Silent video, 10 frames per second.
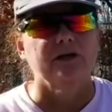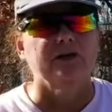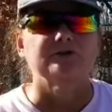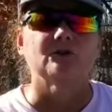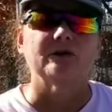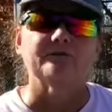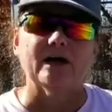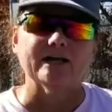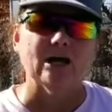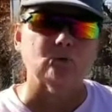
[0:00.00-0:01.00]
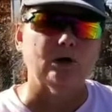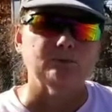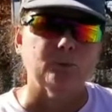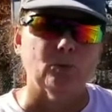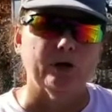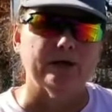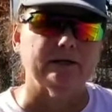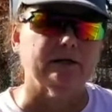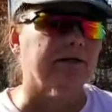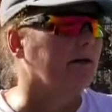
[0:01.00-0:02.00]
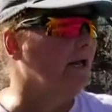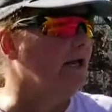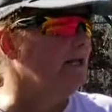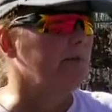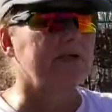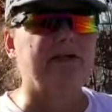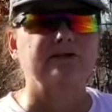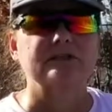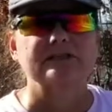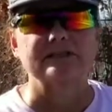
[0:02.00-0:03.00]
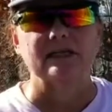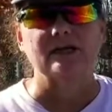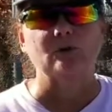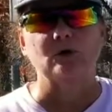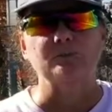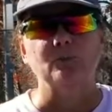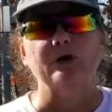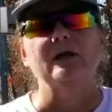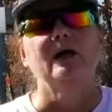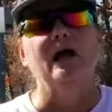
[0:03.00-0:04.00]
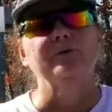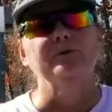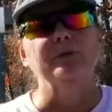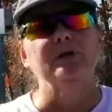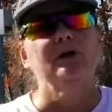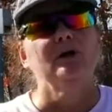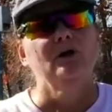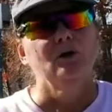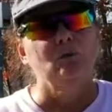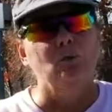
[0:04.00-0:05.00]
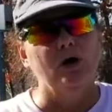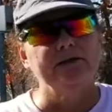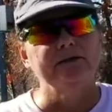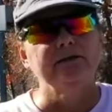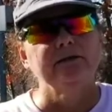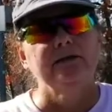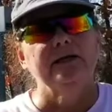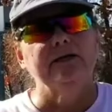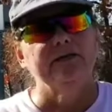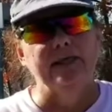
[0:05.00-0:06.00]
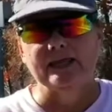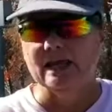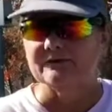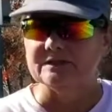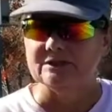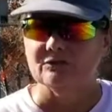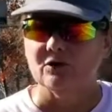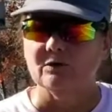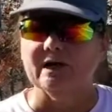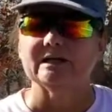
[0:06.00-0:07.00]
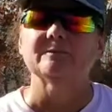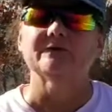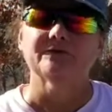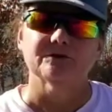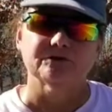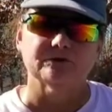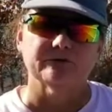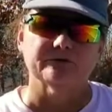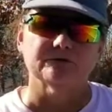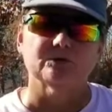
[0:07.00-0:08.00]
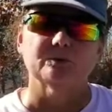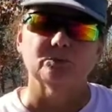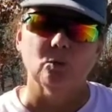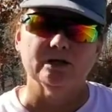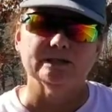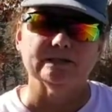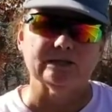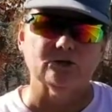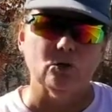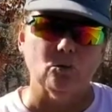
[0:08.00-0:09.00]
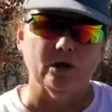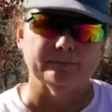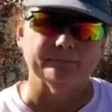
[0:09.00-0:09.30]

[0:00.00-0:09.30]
So if I got 1 point and I'm on the other side, say I got 1 point, I would be 1, they have 0, and I'm the first server, so it'd be 1-0-1.